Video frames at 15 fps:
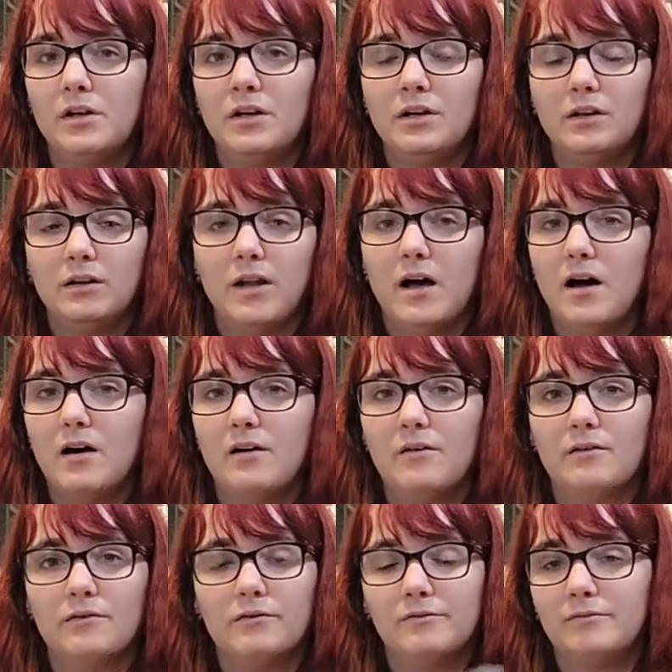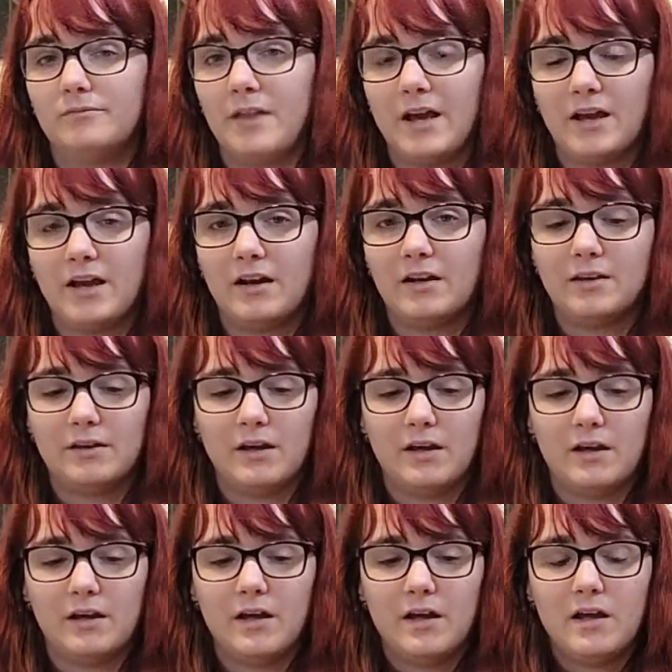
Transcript: love, that kind of thing.